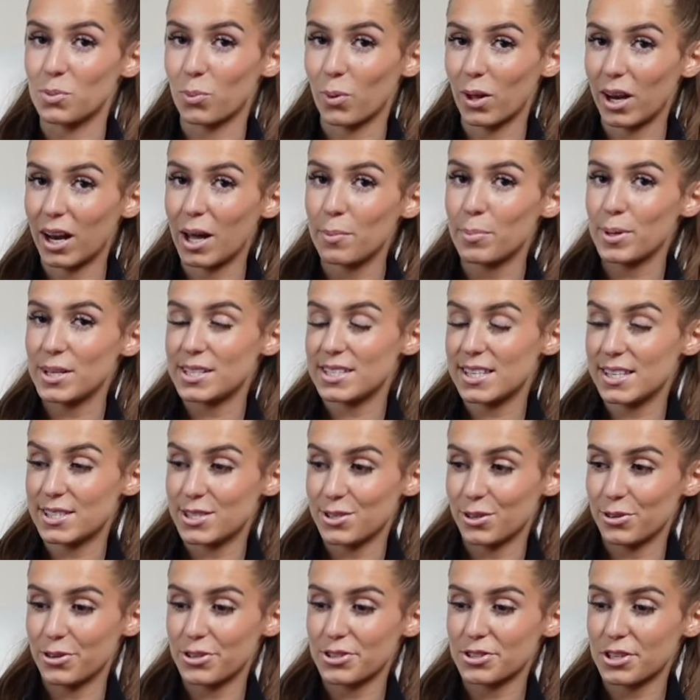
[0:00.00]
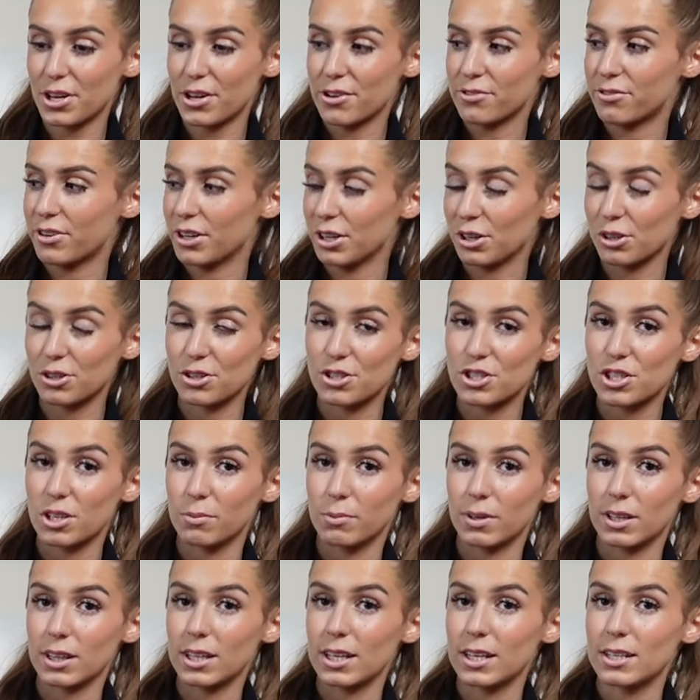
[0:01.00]
Will I be sitting on the sofa and
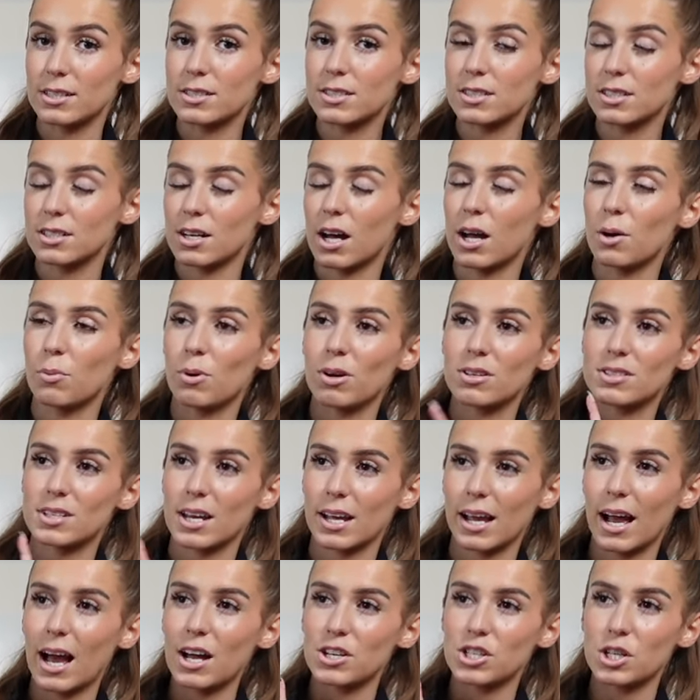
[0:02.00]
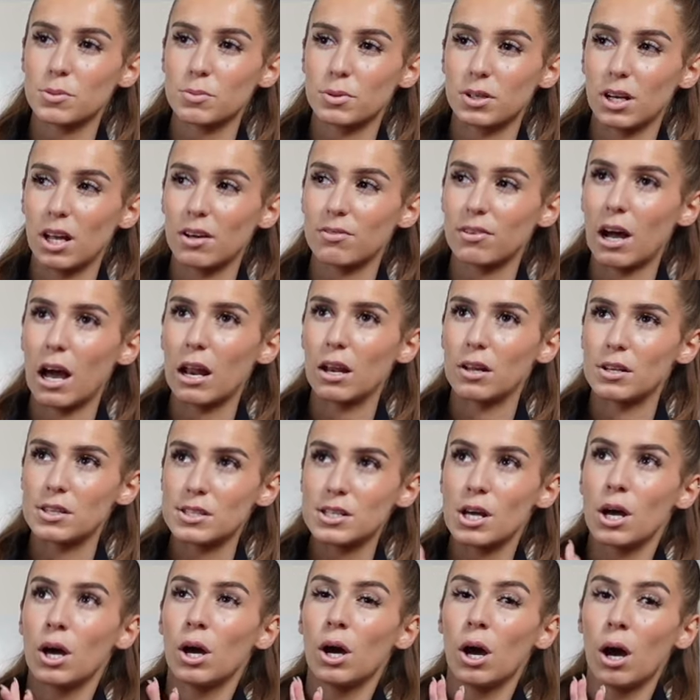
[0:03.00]
consuming these tonight whilst I catch up on Love
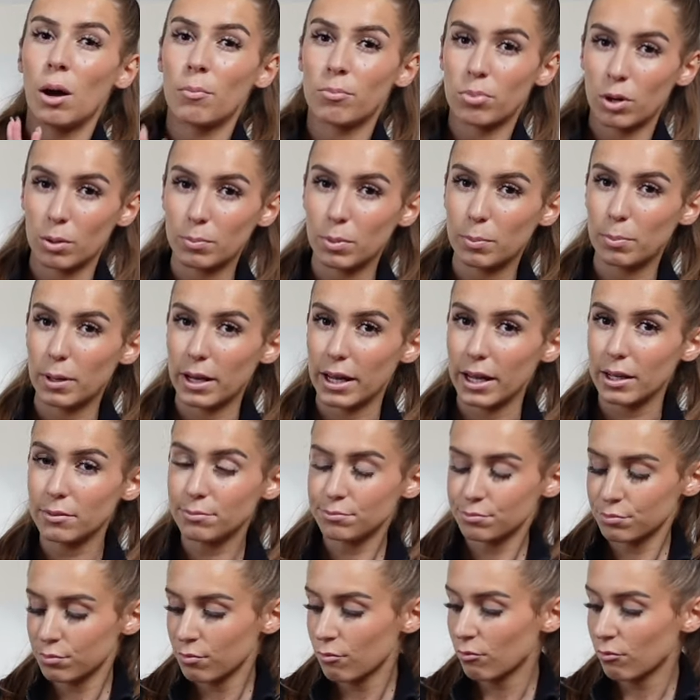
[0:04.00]
Island? Probably.